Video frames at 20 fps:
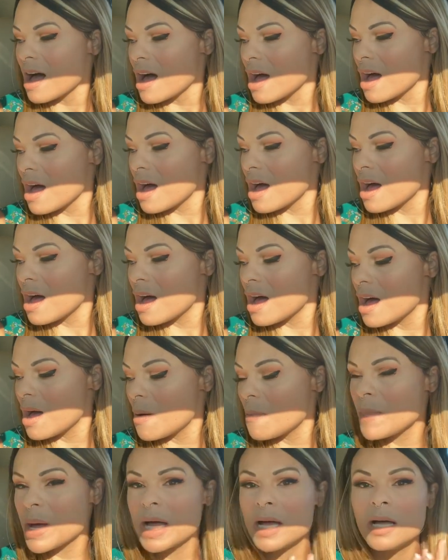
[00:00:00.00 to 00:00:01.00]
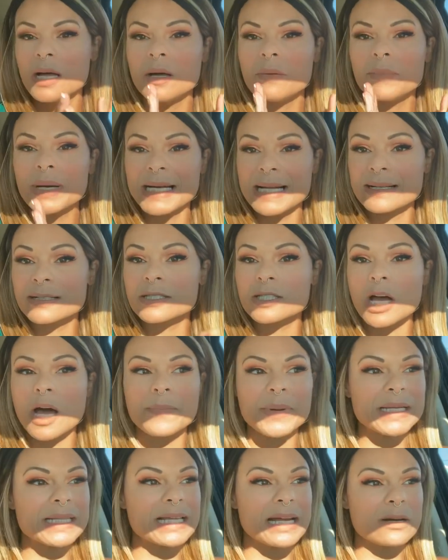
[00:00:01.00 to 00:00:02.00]
Um, my next
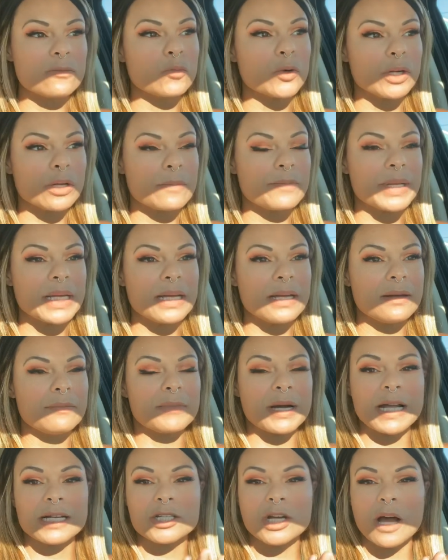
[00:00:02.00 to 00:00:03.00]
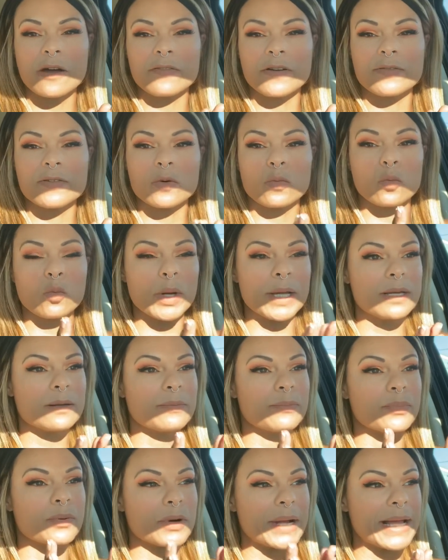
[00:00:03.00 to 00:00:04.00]
topic then will be my top favorite
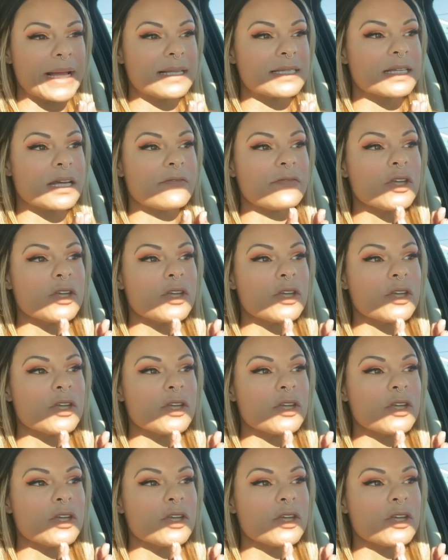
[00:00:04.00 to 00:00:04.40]
wig brands.